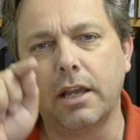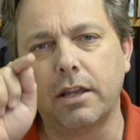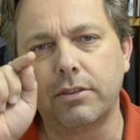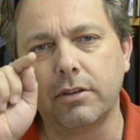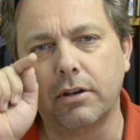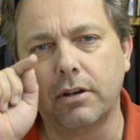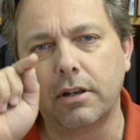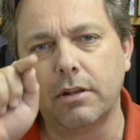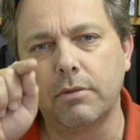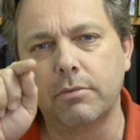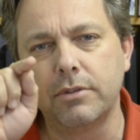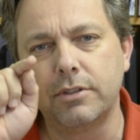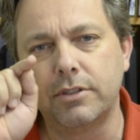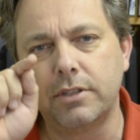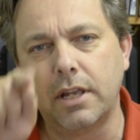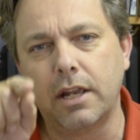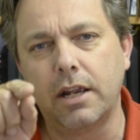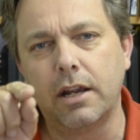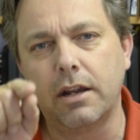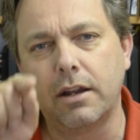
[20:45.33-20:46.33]
I thought I was
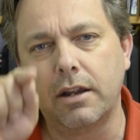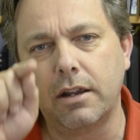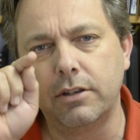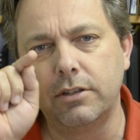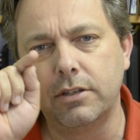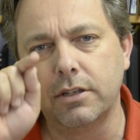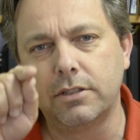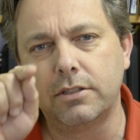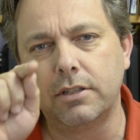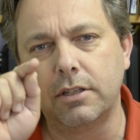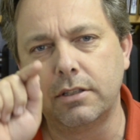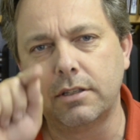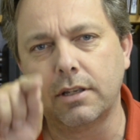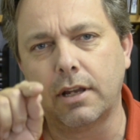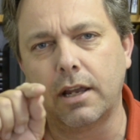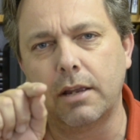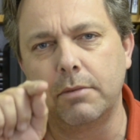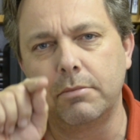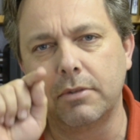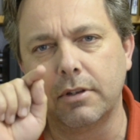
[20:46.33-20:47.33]
there just in
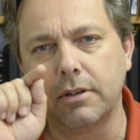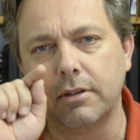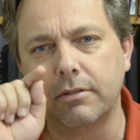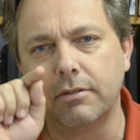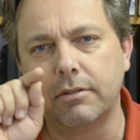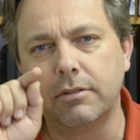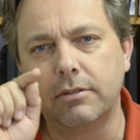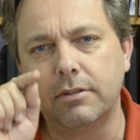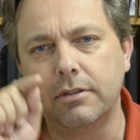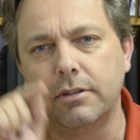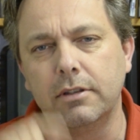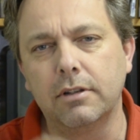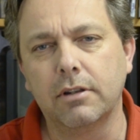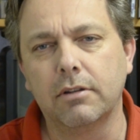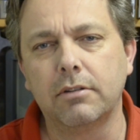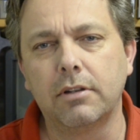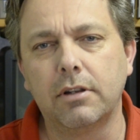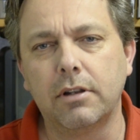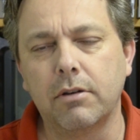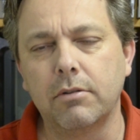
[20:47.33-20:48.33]
time to, you
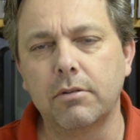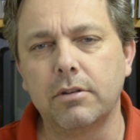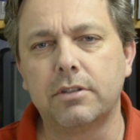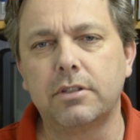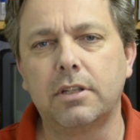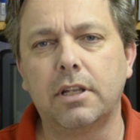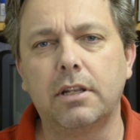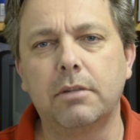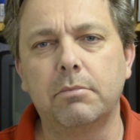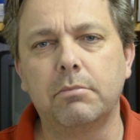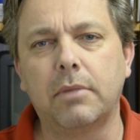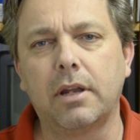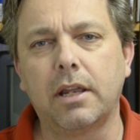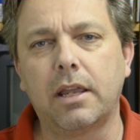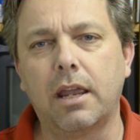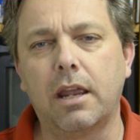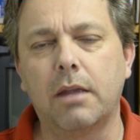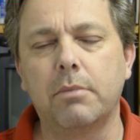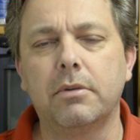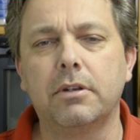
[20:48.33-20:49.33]
know, to notice that my
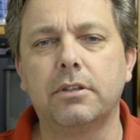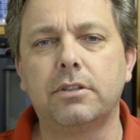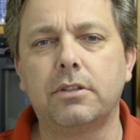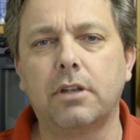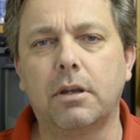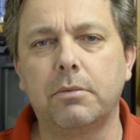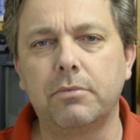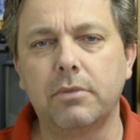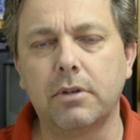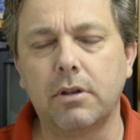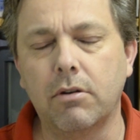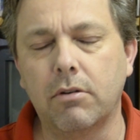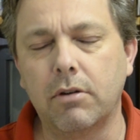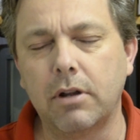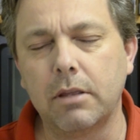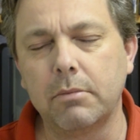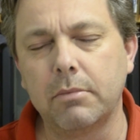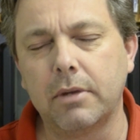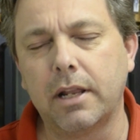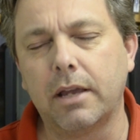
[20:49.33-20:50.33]
camera had stopped
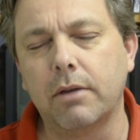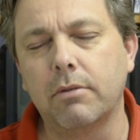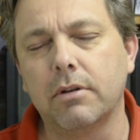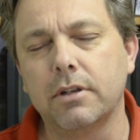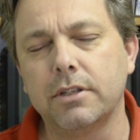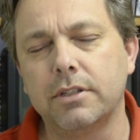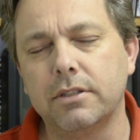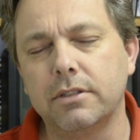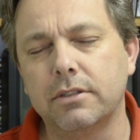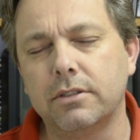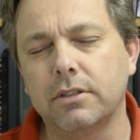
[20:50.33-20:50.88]
recording, but I wasn't.